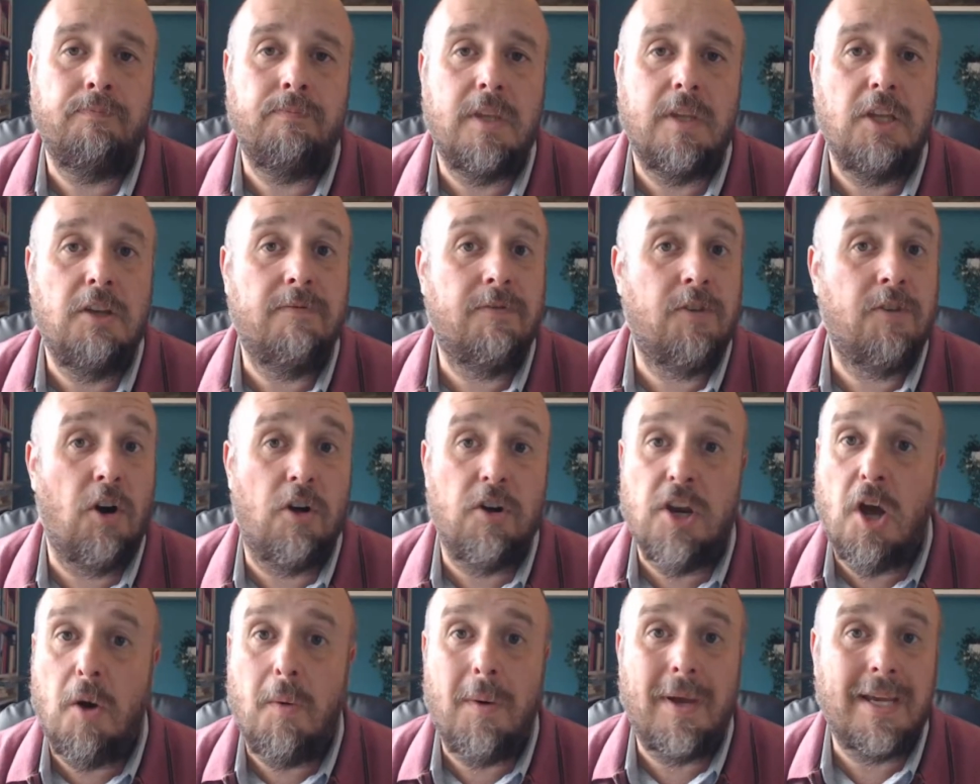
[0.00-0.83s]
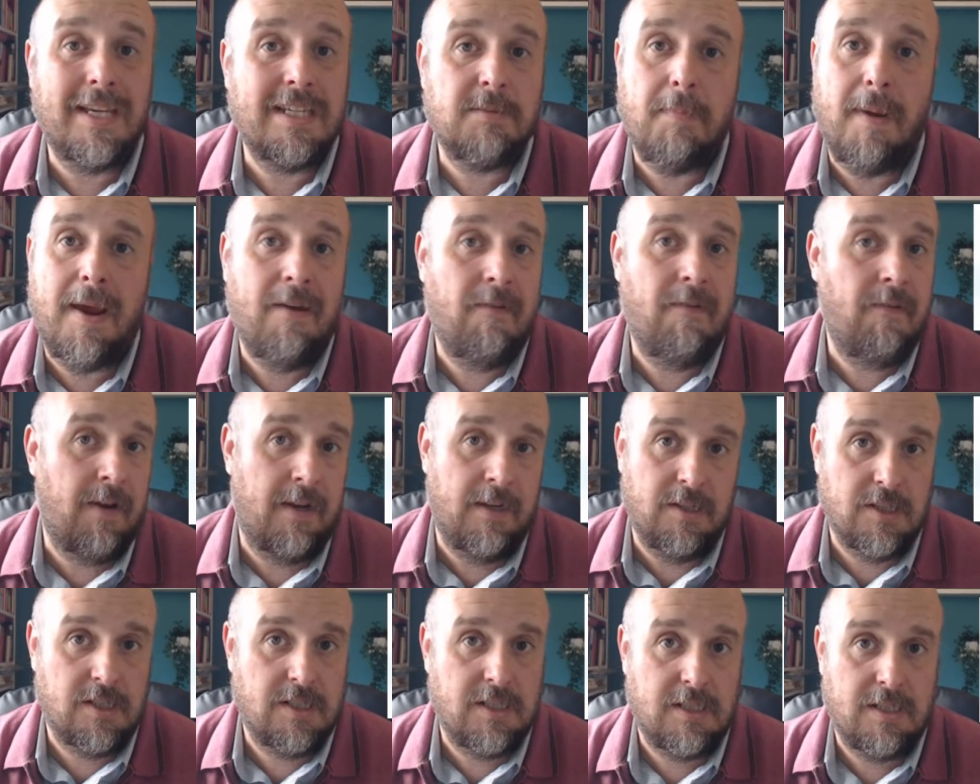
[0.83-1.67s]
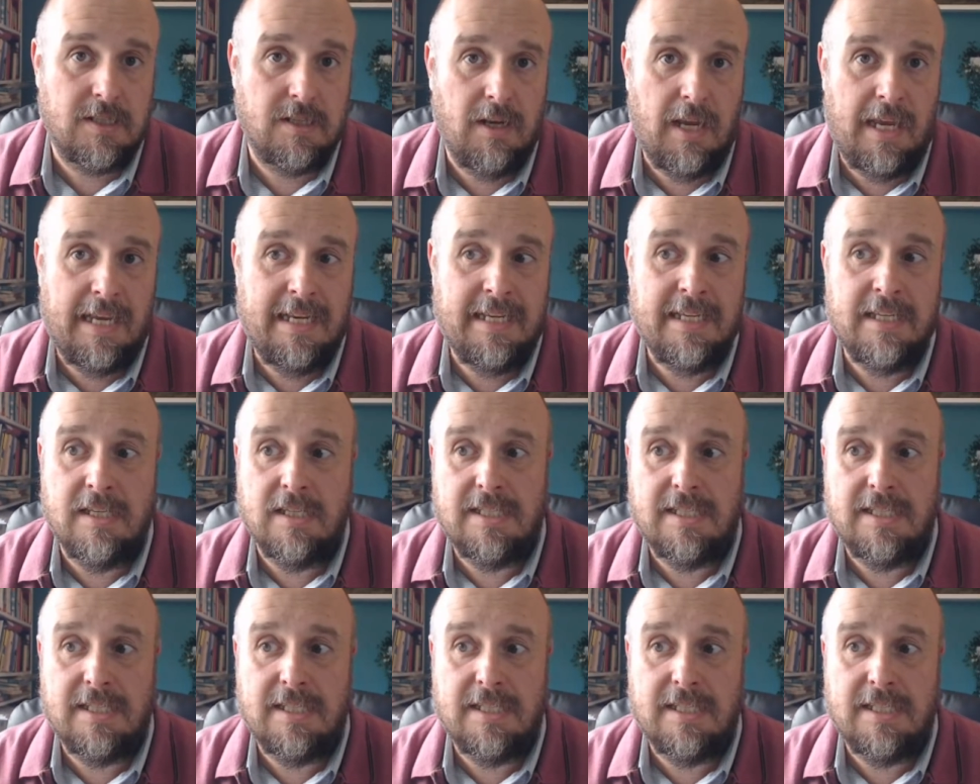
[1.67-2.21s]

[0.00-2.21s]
you've got no experience in